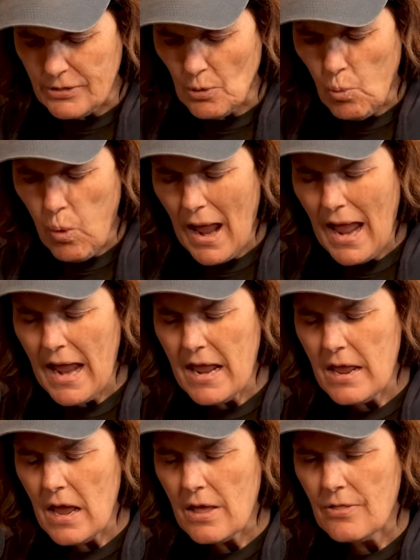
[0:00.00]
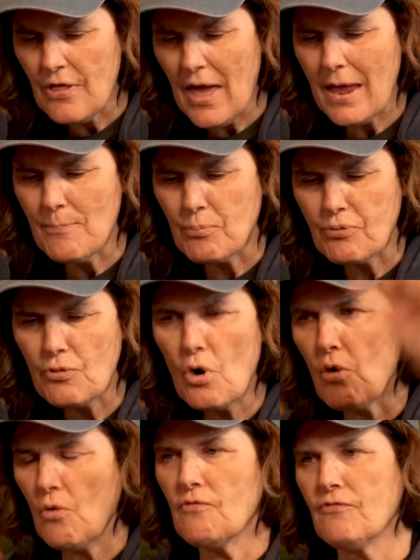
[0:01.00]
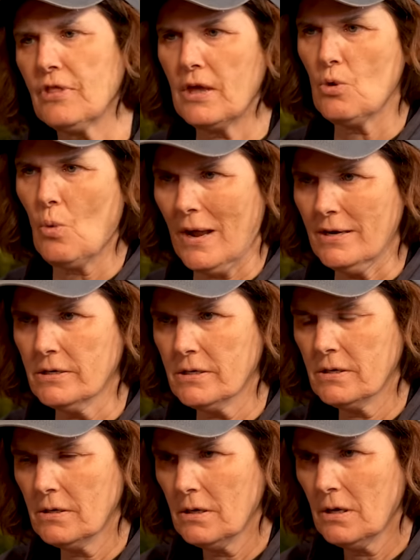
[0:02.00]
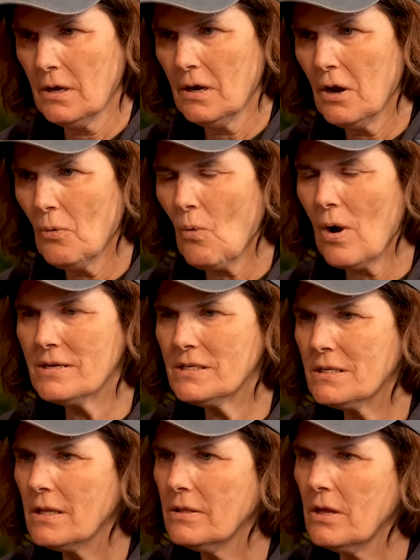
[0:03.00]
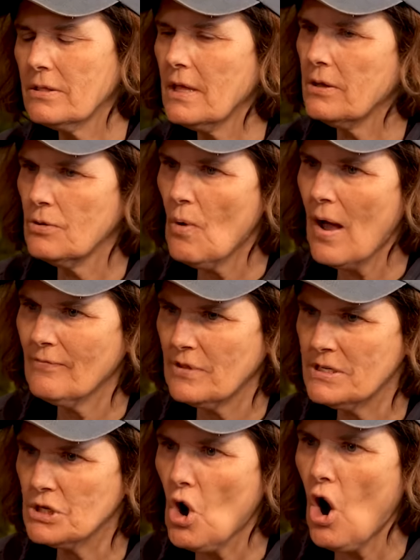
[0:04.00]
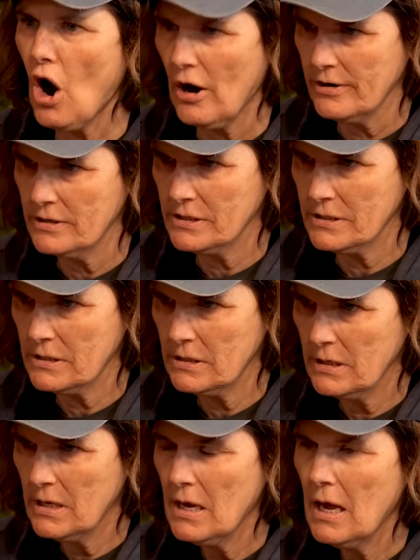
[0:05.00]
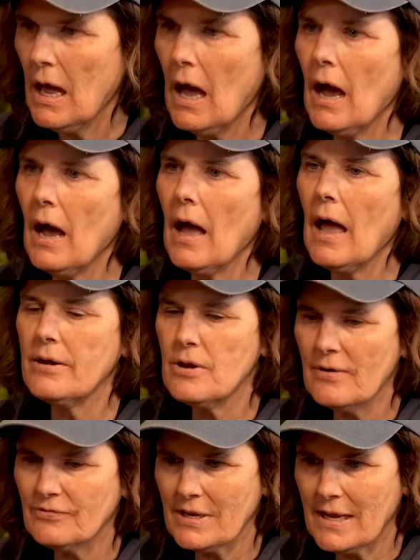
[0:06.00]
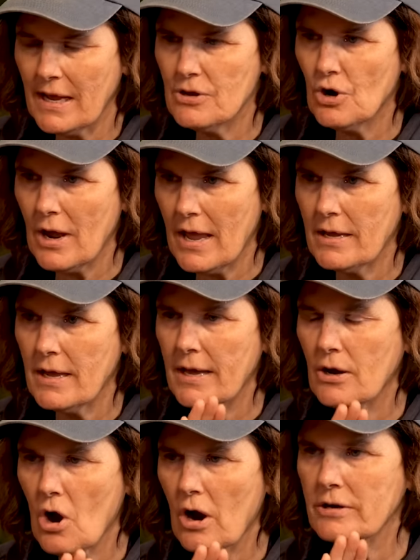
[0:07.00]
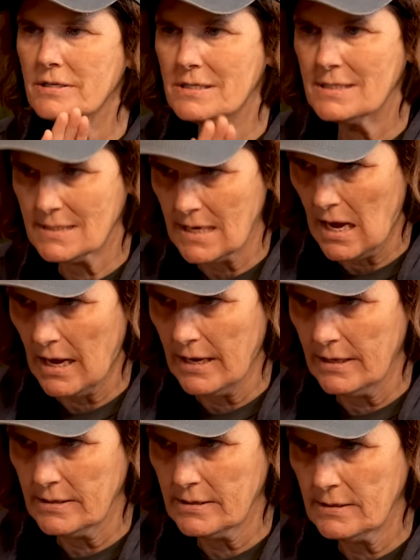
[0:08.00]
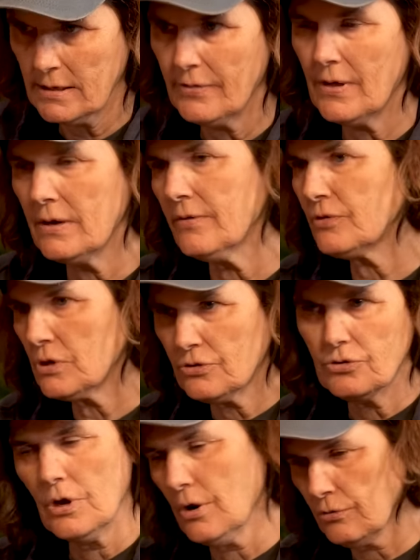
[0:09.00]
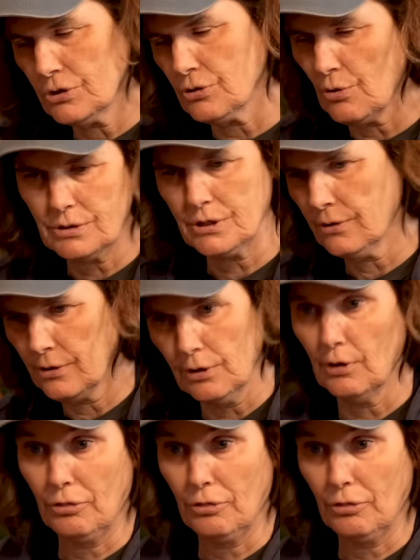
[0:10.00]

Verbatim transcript: the way they prove that you went was th- th- you have these cards uh, and you have to get your AA card signed, and then you have to, you know, show it to the